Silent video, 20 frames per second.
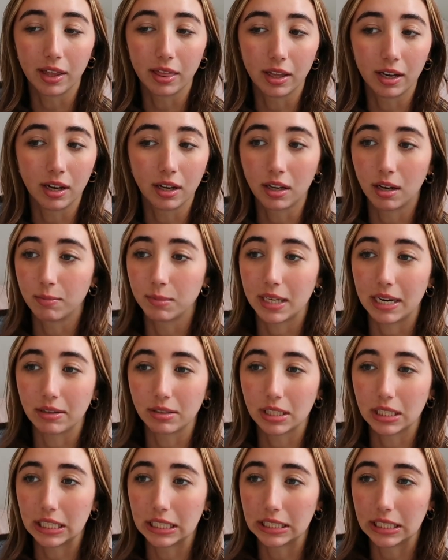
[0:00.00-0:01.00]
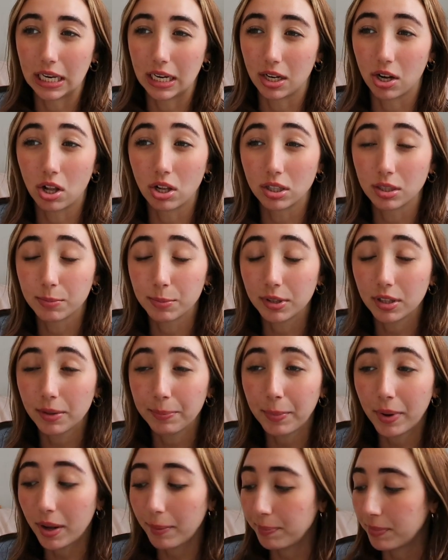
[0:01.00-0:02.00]
I think it comes out to like $10 per
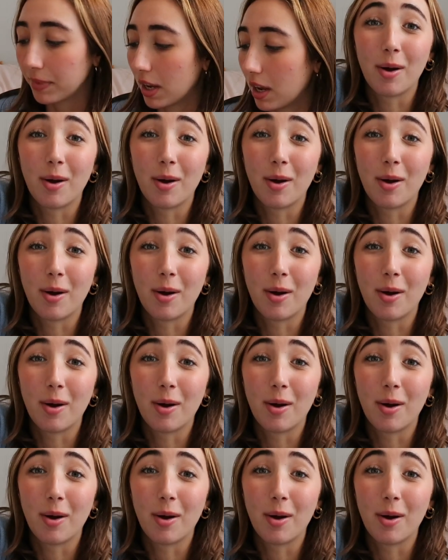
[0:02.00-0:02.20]
lip balm.